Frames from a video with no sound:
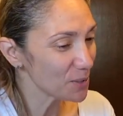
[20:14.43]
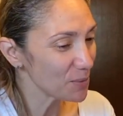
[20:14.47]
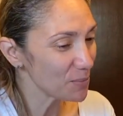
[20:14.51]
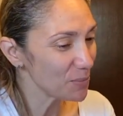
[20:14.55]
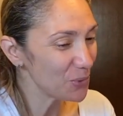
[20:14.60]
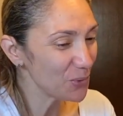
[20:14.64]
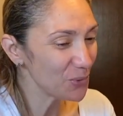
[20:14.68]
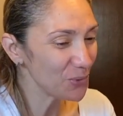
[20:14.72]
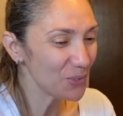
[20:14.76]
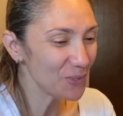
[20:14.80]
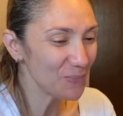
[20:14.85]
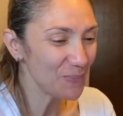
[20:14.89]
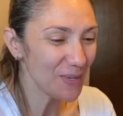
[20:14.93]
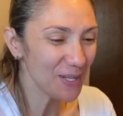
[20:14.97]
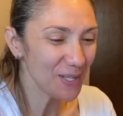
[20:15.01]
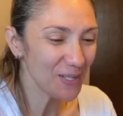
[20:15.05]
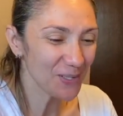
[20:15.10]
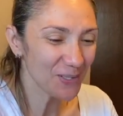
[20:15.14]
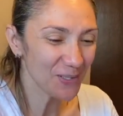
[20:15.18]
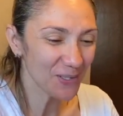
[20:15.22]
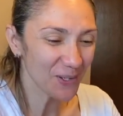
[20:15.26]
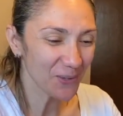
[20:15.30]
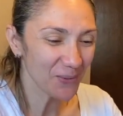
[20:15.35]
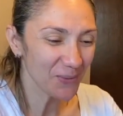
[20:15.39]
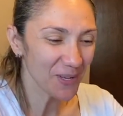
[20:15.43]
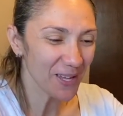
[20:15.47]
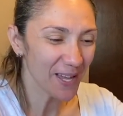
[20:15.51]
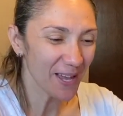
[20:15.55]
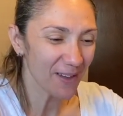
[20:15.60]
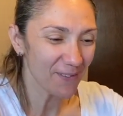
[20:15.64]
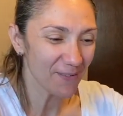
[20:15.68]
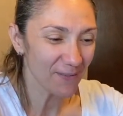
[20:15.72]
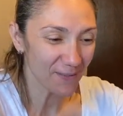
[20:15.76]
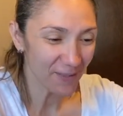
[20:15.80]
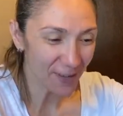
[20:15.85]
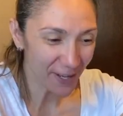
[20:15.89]
Boon's Bistro. We
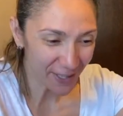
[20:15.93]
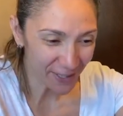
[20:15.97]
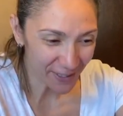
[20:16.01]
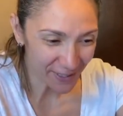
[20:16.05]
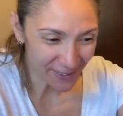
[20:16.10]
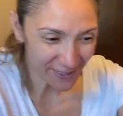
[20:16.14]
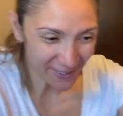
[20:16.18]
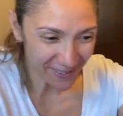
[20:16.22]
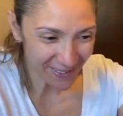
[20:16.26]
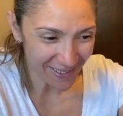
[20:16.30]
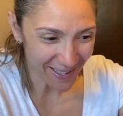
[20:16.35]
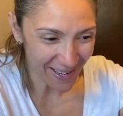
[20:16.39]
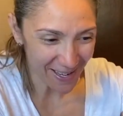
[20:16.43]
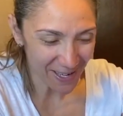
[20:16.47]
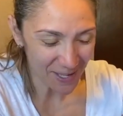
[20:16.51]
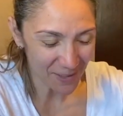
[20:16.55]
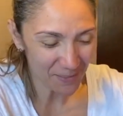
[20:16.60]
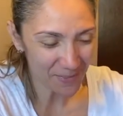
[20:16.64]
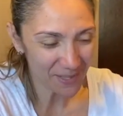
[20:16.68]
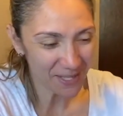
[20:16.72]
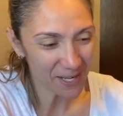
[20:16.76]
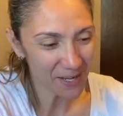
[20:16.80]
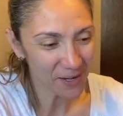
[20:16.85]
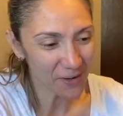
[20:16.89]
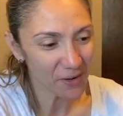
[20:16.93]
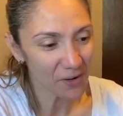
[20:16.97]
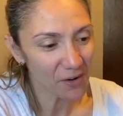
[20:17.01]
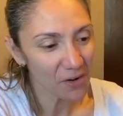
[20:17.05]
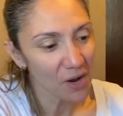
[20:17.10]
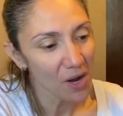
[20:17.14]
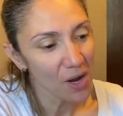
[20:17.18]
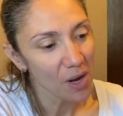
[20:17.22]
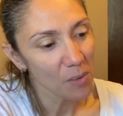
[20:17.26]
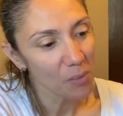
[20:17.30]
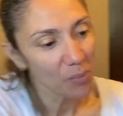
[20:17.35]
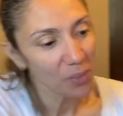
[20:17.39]
have regular items here,
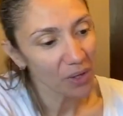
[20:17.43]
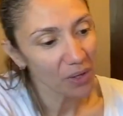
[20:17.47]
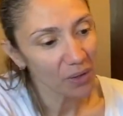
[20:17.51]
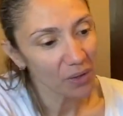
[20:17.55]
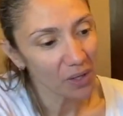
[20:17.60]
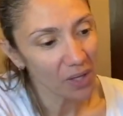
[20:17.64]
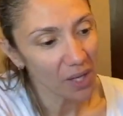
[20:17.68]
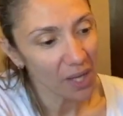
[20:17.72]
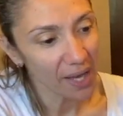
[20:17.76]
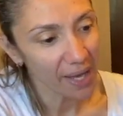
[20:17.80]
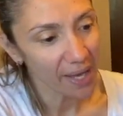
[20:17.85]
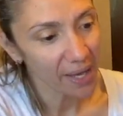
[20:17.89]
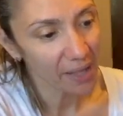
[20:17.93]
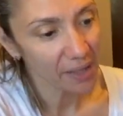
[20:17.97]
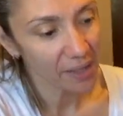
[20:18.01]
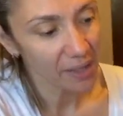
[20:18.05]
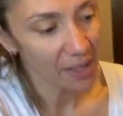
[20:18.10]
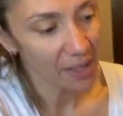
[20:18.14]
but at